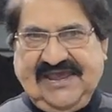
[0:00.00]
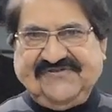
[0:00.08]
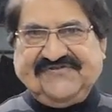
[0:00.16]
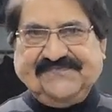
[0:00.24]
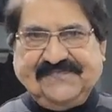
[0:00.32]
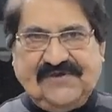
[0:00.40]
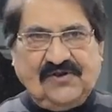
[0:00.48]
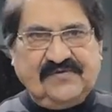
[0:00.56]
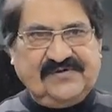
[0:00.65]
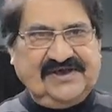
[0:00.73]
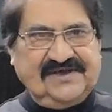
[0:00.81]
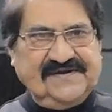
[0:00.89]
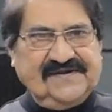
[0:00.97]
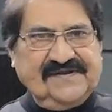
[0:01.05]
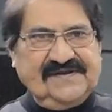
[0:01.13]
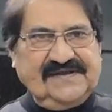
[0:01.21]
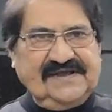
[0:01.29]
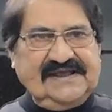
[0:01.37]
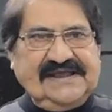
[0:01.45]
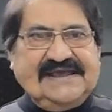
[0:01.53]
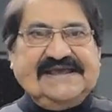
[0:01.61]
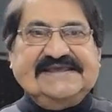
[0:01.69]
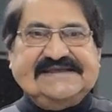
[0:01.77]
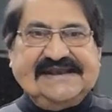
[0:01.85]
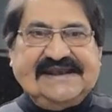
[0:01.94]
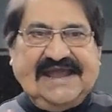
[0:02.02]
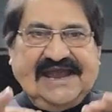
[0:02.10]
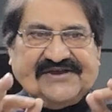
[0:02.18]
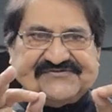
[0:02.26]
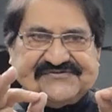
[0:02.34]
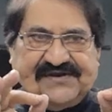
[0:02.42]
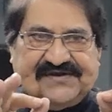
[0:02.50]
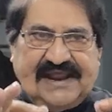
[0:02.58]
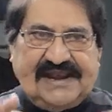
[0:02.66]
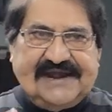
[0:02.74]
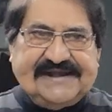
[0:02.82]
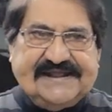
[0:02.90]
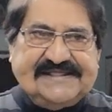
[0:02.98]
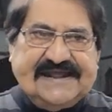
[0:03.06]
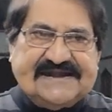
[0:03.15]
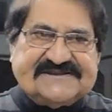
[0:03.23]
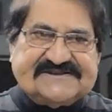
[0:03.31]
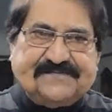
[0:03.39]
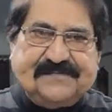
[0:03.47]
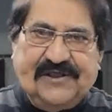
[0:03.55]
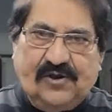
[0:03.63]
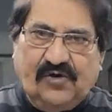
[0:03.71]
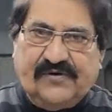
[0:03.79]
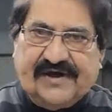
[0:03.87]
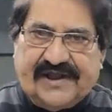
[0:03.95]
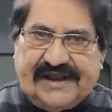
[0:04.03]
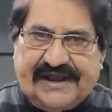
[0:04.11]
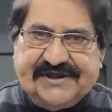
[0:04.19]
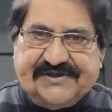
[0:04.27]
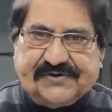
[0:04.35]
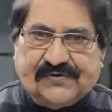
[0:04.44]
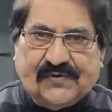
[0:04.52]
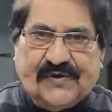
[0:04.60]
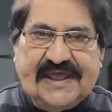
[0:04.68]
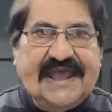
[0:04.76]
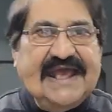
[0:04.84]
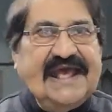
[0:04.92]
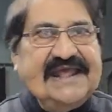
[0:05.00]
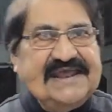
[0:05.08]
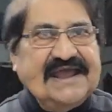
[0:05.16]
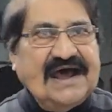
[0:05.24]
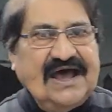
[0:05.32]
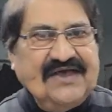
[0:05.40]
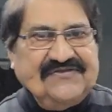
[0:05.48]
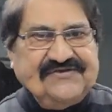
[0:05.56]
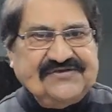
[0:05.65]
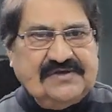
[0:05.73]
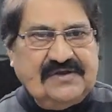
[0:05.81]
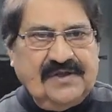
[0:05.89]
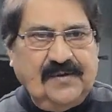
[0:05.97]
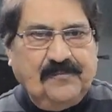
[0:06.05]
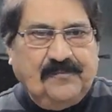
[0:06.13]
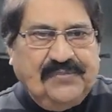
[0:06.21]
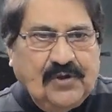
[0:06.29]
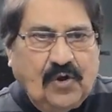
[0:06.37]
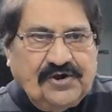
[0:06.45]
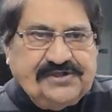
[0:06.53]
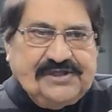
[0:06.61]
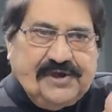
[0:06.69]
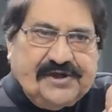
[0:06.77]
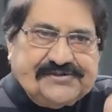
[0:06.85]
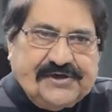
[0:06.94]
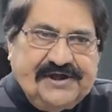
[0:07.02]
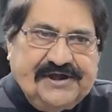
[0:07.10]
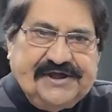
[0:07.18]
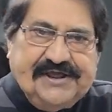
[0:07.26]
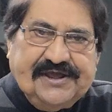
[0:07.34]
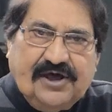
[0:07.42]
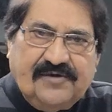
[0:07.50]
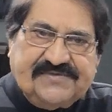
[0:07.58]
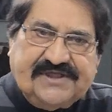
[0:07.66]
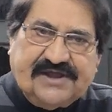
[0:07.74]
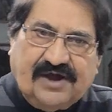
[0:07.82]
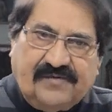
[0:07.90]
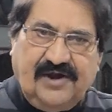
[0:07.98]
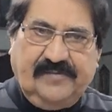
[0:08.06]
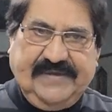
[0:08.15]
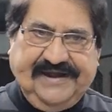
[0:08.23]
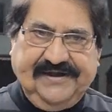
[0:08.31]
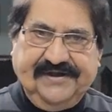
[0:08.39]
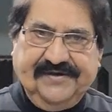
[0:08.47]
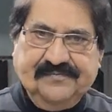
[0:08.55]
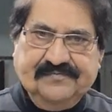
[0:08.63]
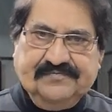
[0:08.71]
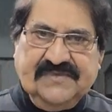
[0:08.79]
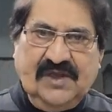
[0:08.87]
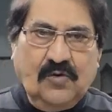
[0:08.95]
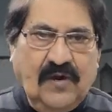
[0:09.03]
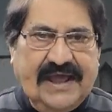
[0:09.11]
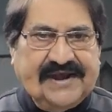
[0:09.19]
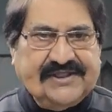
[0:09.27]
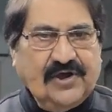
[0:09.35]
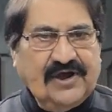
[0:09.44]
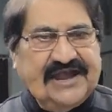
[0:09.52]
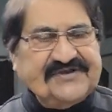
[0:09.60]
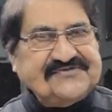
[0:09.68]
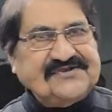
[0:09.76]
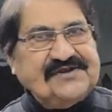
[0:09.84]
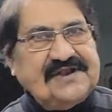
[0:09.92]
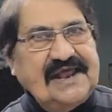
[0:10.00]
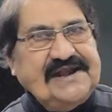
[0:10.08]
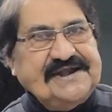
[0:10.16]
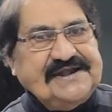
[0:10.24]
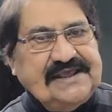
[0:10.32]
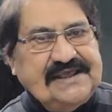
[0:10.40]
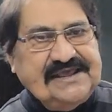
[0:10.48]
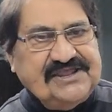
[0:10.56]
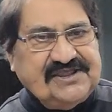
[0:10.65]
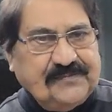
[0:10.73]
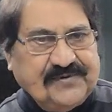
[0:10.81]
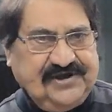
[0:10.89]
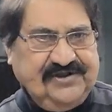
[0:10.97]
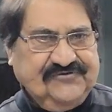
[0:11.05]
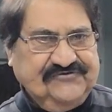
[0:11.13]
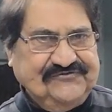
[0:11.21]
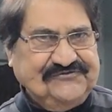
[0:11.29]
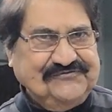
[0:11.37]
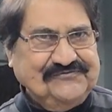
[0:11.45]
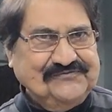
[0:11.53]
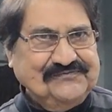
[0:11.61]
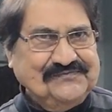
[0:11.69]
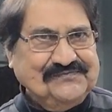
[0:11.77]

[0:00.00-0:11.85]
A spillover is an externality that spill over into areas beyond the authority of the government where the externality is produced.